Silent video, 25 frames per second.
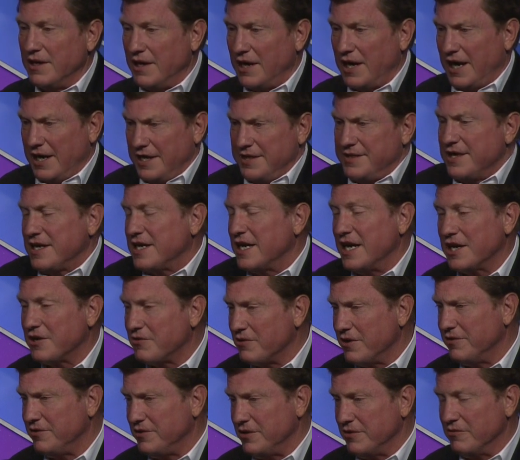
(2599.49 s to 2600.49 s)
I think I
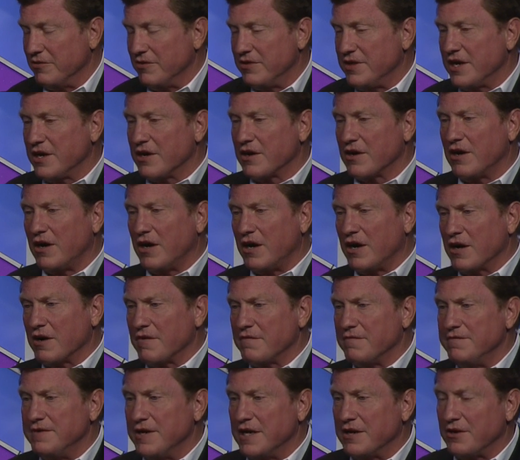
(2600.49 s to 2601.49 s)
agree with you, there are
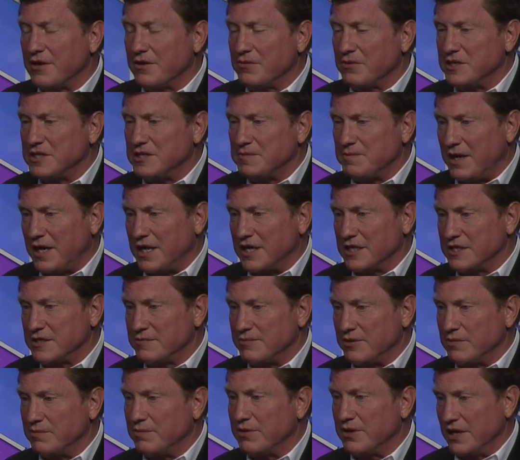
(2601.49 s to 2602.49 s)
very
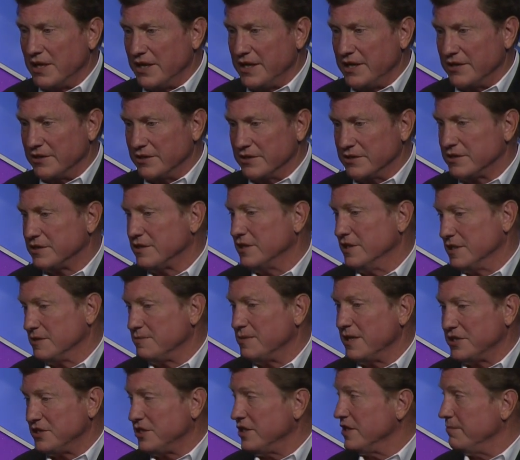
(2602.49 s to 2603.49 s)
responsible players,
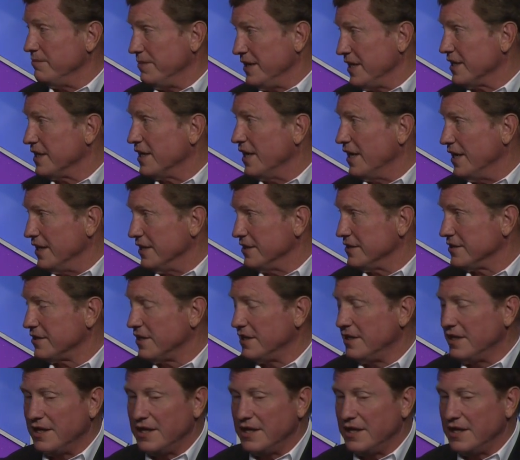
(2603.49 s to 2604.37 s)
especially the big guys.